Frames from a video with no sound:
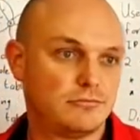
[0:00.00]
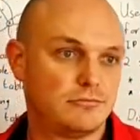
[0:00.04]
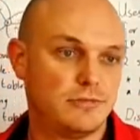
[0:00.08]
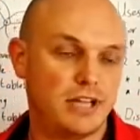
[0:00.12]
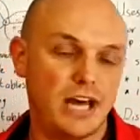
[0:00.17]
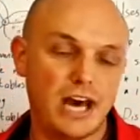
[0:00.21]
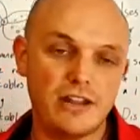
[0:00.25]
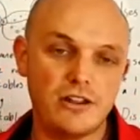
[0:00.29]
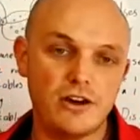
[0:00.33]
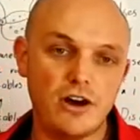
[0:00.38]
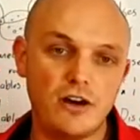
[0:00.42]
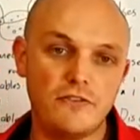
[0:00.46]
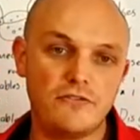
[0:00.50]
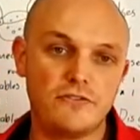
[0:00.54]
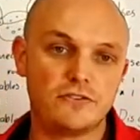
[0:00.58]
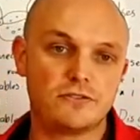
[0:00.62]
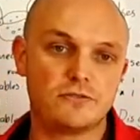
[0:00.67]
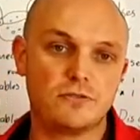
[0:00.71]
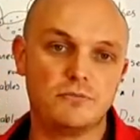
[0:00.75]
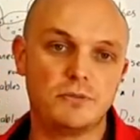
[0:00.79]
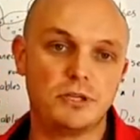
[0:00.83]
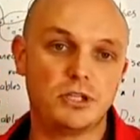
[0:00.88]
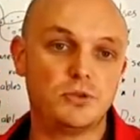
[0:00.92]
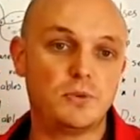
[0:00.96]
the other office
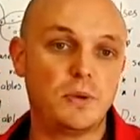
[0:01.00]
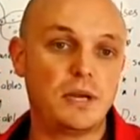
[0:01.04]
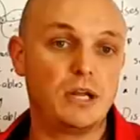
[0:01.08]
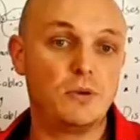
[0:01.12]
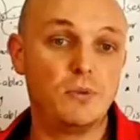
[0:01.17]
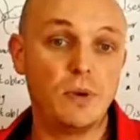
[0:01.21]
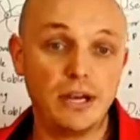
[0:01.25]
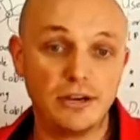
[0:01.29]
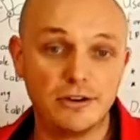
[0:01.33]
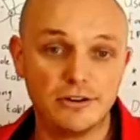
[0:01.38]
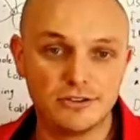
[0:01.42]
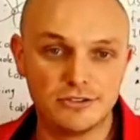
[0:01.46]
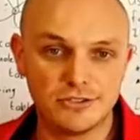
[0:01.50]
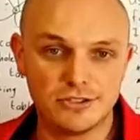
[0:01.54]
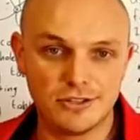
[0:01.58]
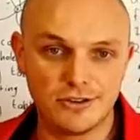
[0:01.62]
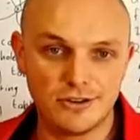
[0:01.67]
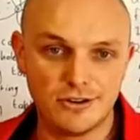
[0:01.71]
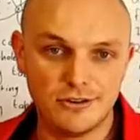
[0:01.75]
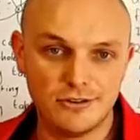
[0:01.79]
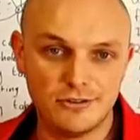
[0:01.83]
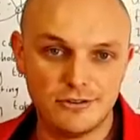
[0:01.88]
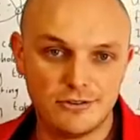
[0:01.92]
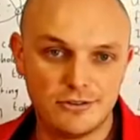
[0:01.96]
will be
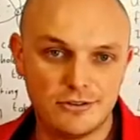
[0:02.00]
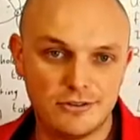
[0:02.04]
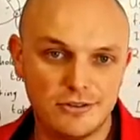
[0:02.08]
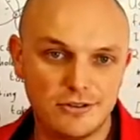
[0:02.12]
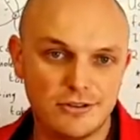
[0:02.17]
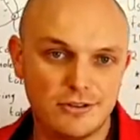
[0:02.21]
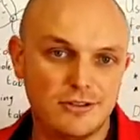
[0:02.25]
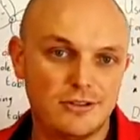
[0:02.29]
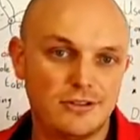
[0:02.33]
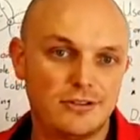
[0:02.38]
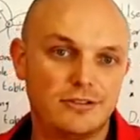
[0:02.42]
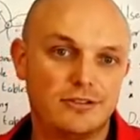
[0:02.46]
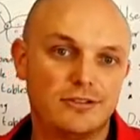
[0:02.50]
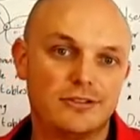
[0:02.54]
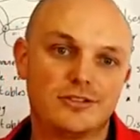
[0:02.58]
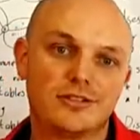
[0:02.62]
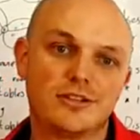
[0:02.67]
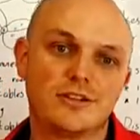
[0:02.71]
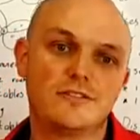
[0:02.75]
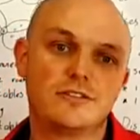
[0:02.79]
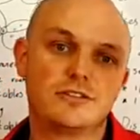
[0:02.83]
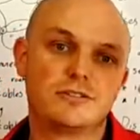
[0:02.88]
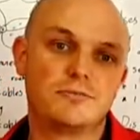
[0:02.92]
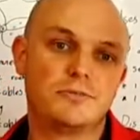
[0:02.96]
21.0,
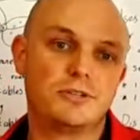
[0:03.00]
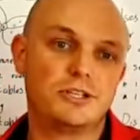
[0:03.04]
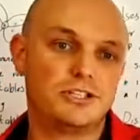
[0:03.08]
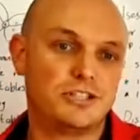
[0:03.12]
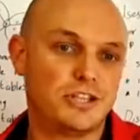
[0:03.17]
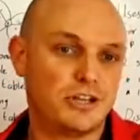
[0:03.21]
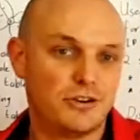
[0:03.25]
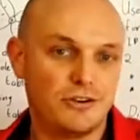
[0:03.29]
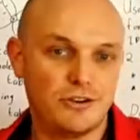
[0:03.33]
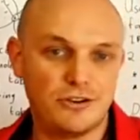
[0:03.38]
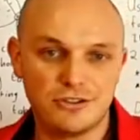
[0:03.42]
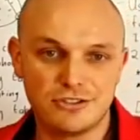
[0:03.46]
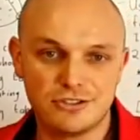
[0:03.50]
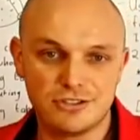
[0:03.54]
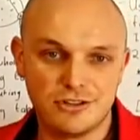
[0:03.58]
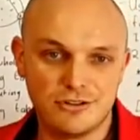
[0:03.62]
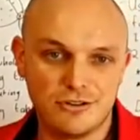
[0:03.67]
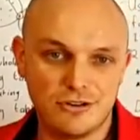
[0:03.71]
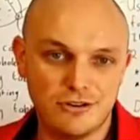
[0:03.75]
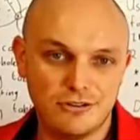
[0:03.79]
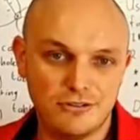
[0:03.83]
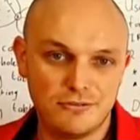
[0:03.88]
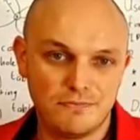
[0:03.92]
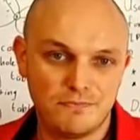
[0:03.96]
so this will be
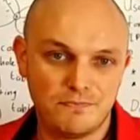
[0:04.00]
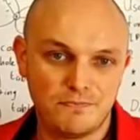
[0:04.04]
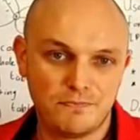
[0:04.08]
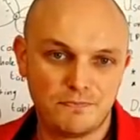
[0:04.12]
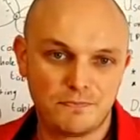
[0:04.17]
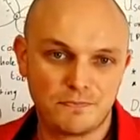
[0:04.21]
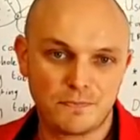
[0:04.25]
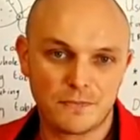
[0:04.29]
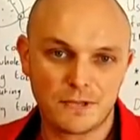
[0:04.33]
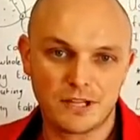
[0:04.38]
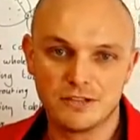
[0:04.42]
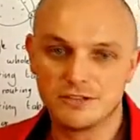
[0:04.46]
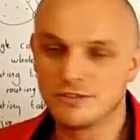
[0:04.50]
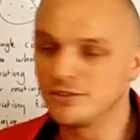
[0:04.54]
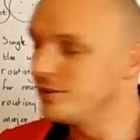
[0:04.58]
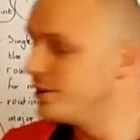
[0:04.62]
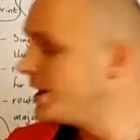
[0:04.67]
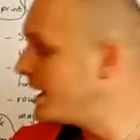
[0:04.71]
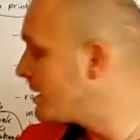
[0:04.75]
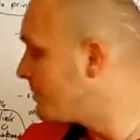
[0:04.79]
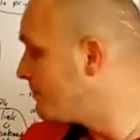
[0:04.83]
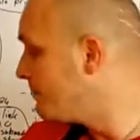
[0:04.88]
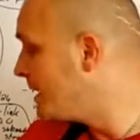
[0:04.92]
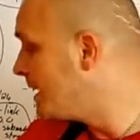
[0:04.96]
0.0. So that